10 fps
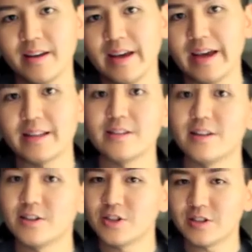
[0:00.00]
And
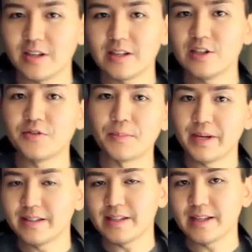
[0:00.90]
let's just say that you have a
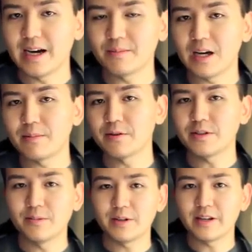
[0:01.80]
PC laptop or
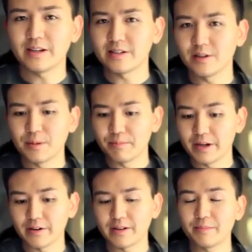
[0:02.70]
something and it's a little bit
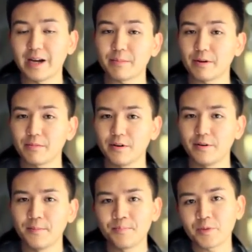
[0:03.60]
bigger than the MacBook
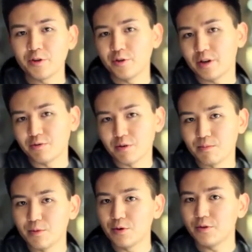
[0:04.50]
Pro, you can
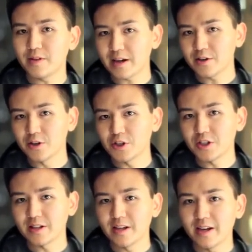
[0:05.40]
remove that
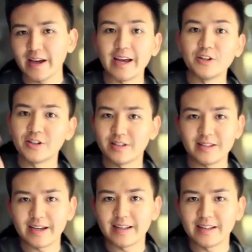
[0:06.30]
cushion and you can
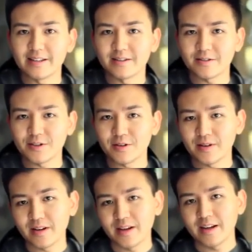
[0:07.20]
slide that in there too.
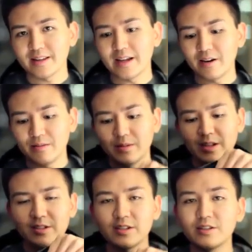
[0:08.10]
Now,
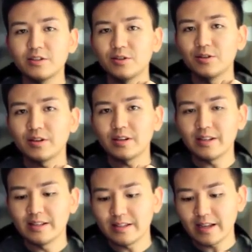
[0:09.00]
let's continue looking
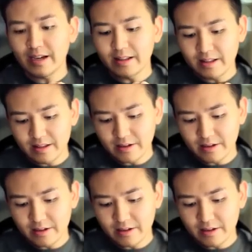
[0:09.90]
inside.